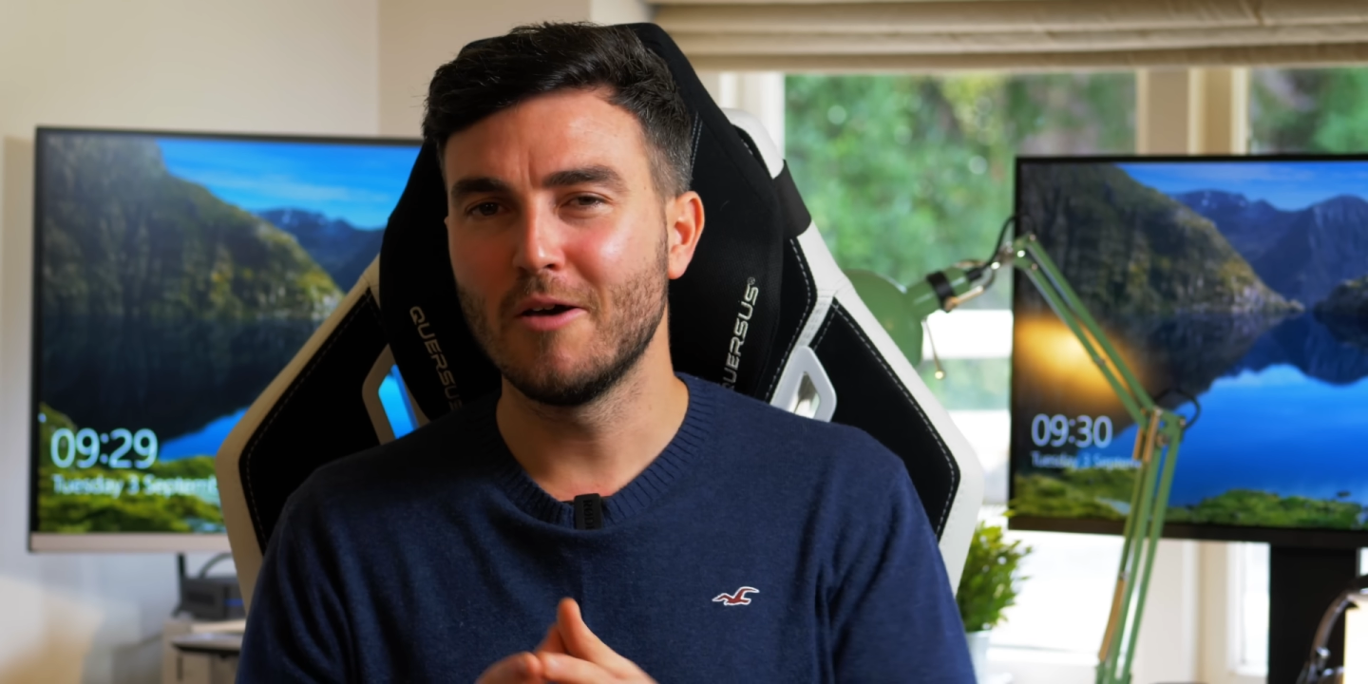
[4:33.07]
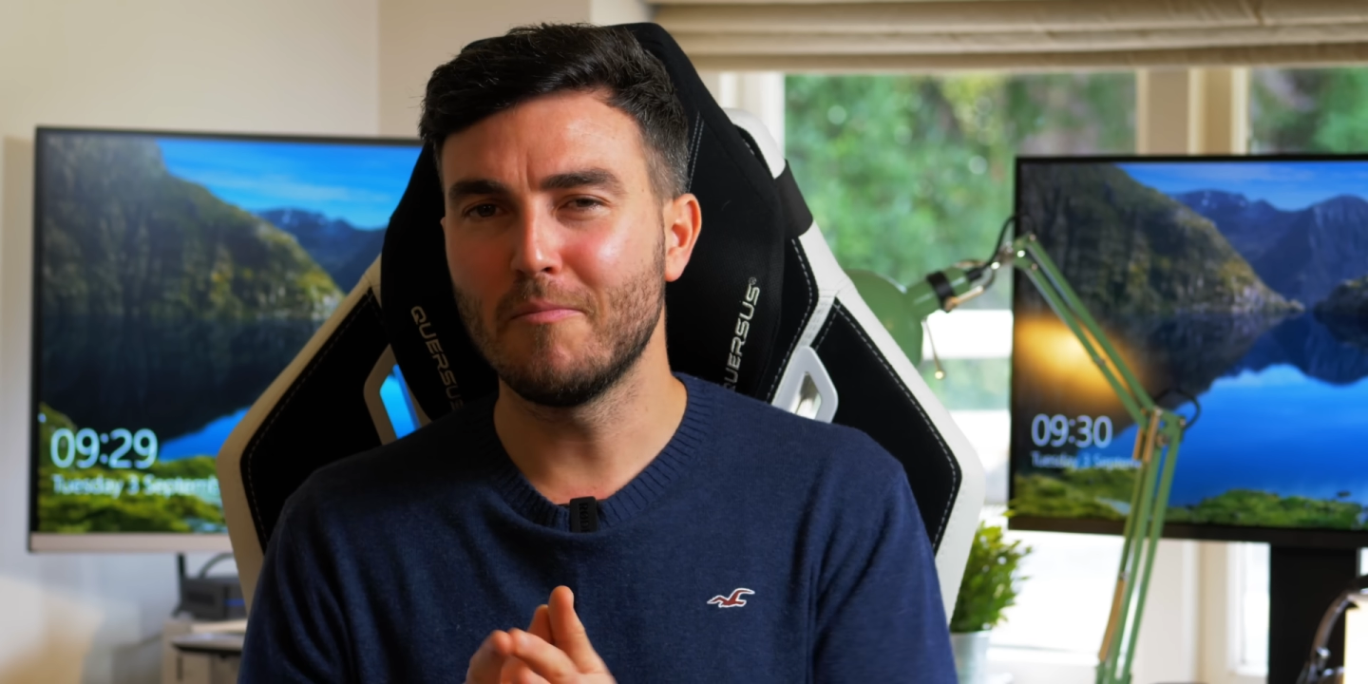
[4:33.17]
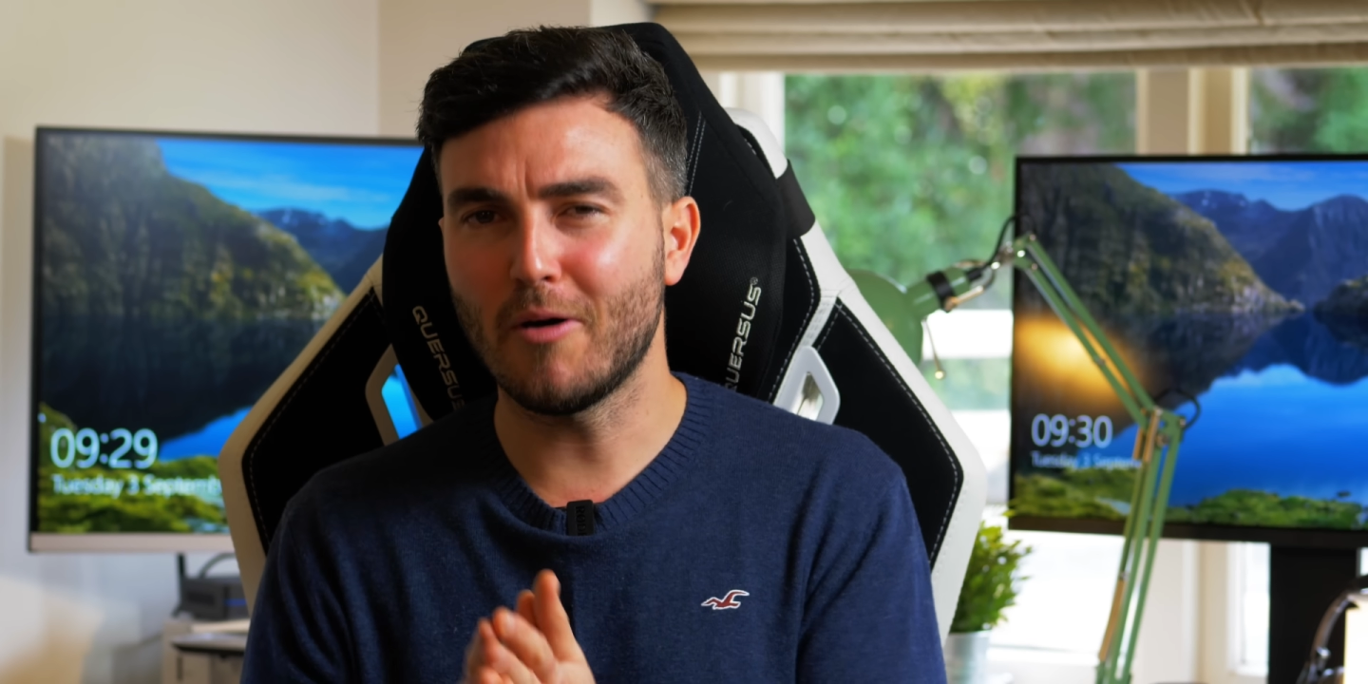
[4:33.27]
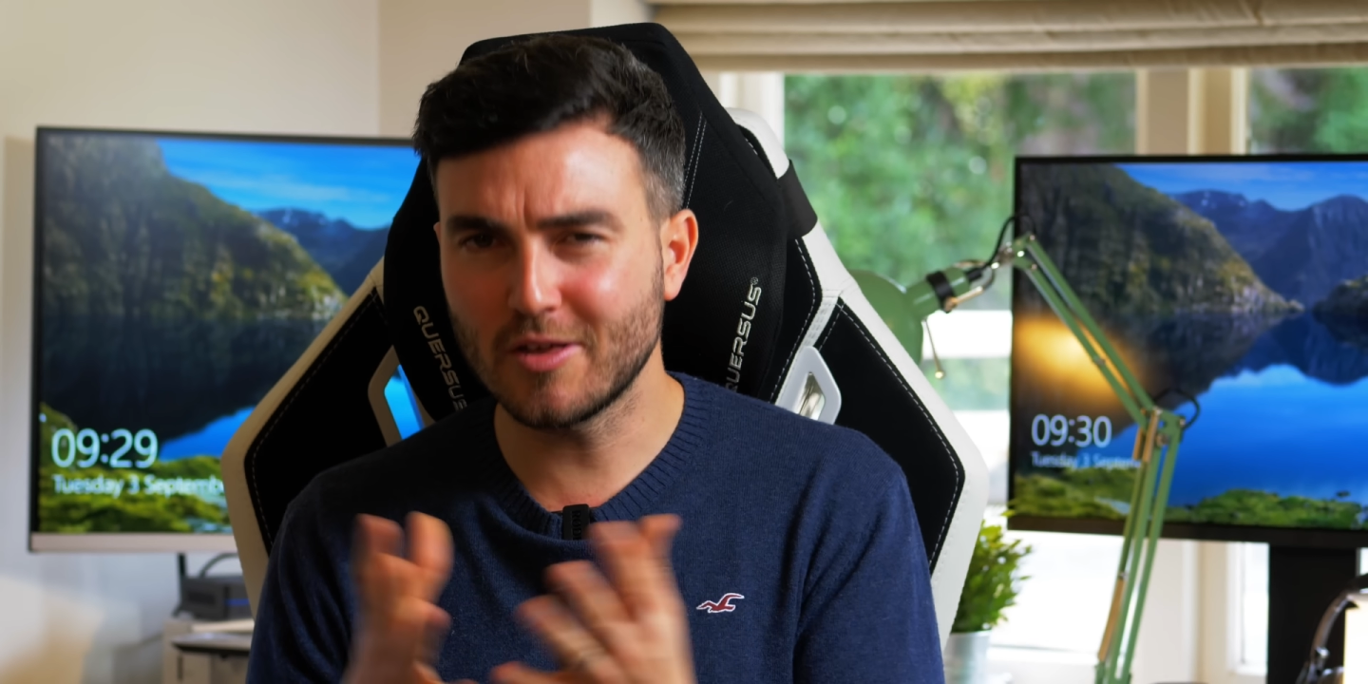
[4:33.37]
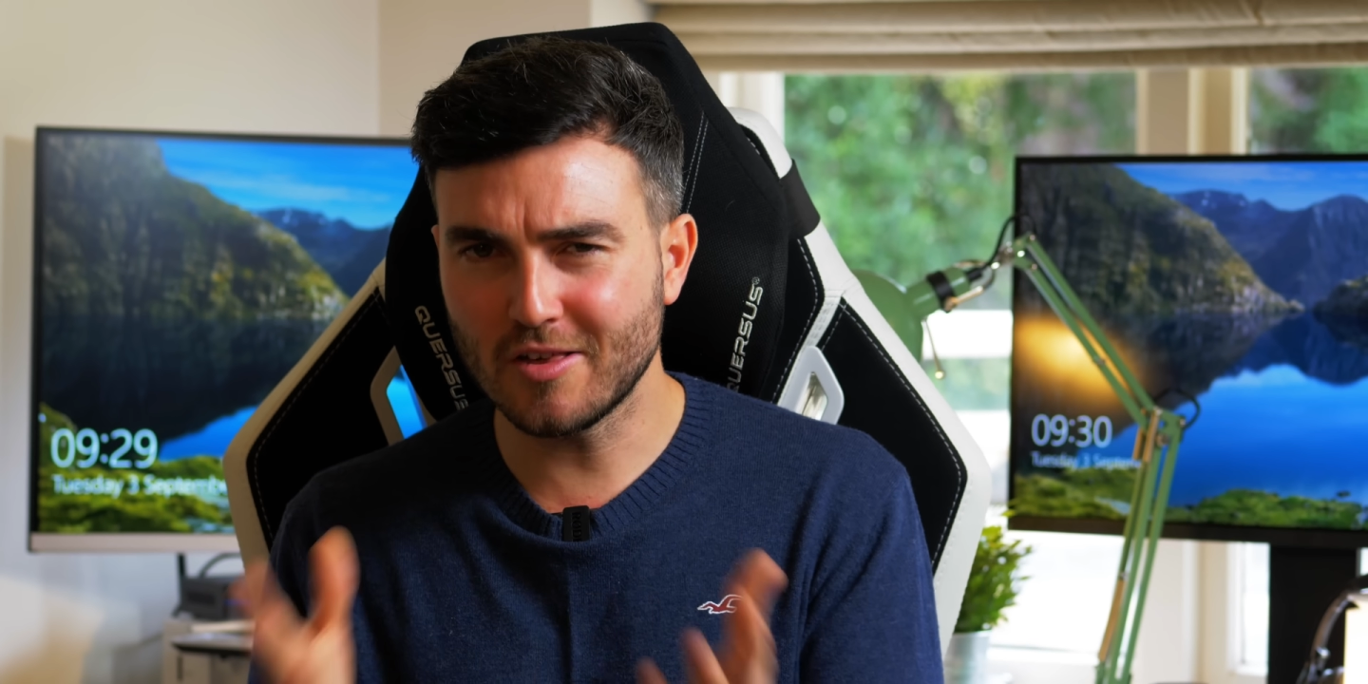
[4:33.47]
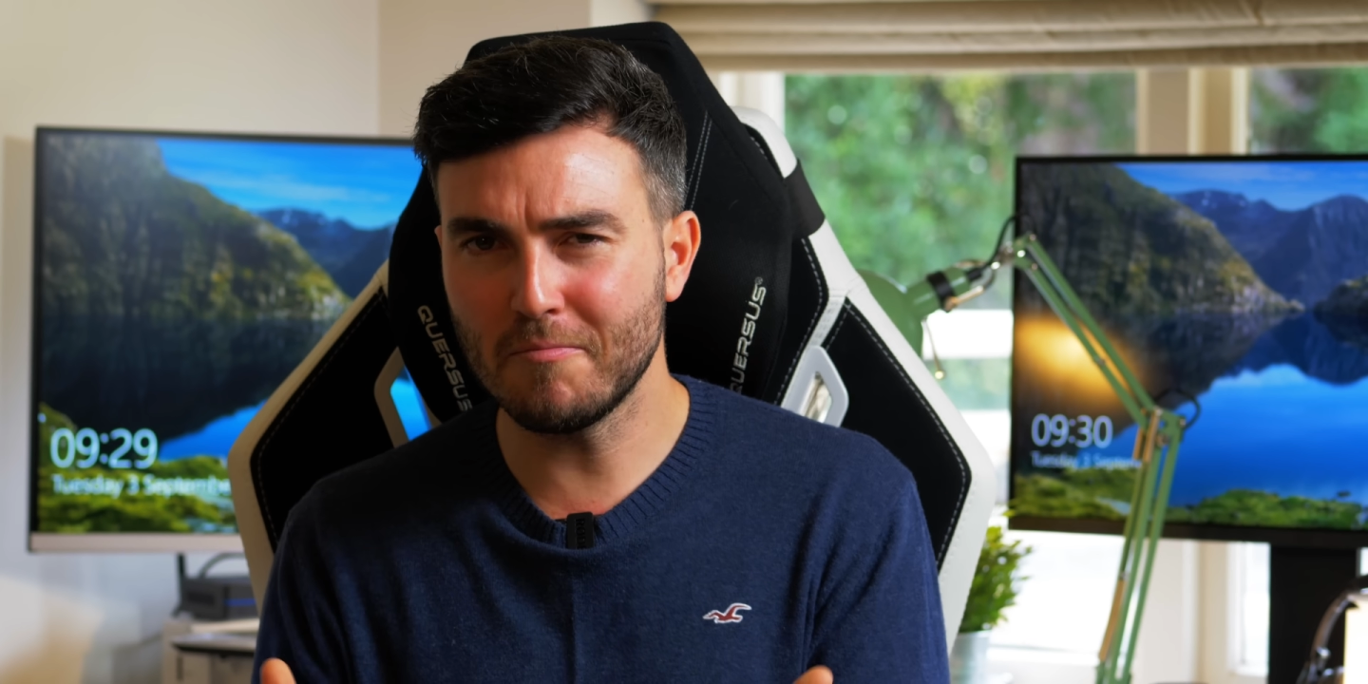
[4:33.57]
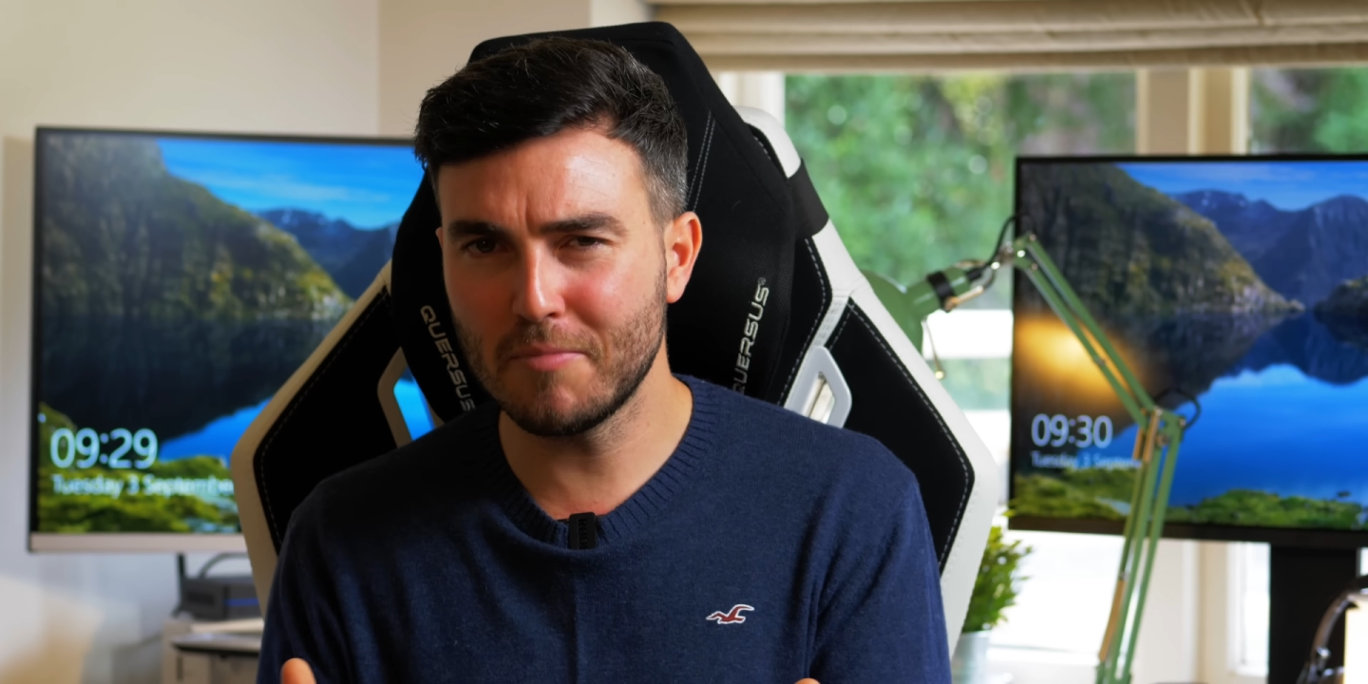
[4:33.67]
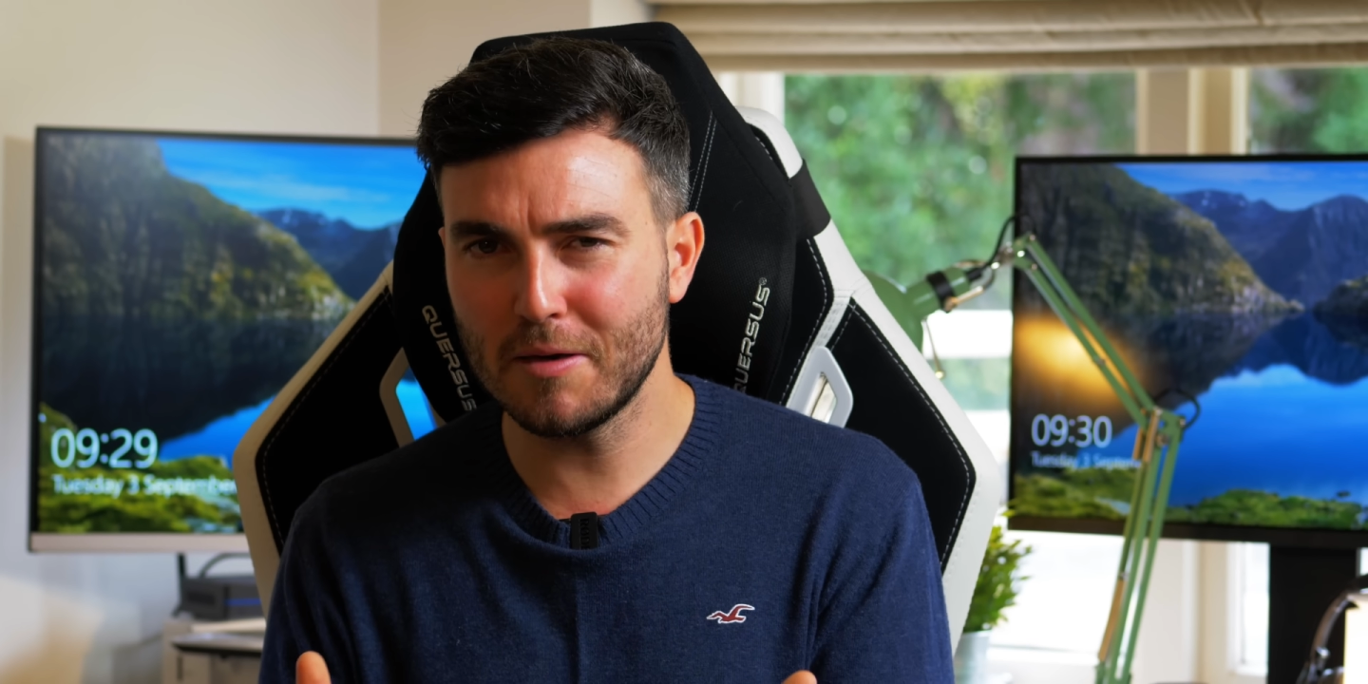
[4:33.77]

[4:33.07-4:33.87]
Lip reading: by some